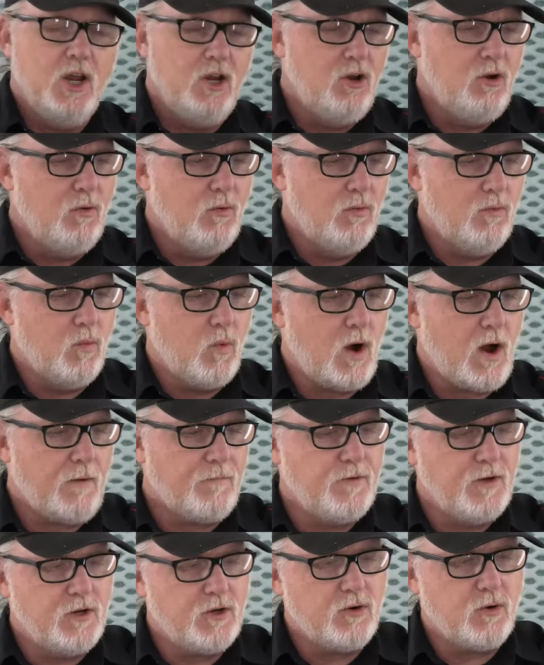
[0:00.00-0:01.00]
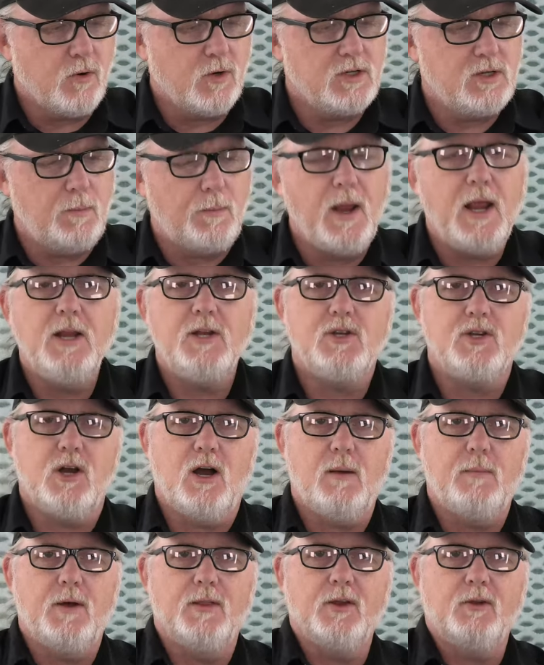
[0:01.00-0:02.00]
You waft it towards the paint
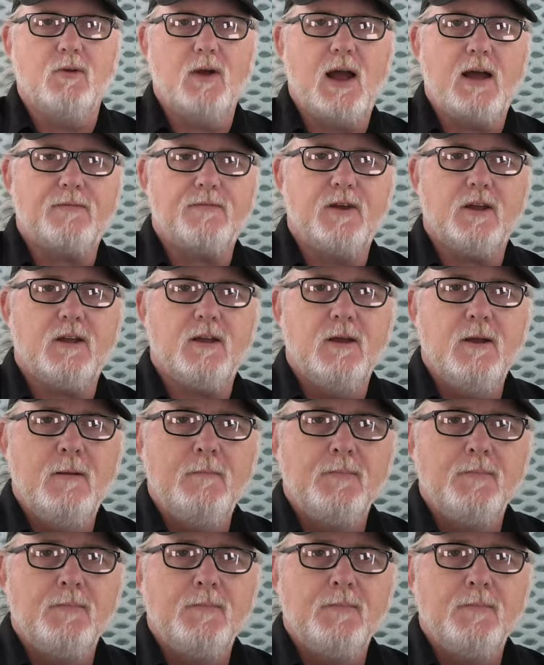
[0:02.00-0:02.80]
job on the graphic,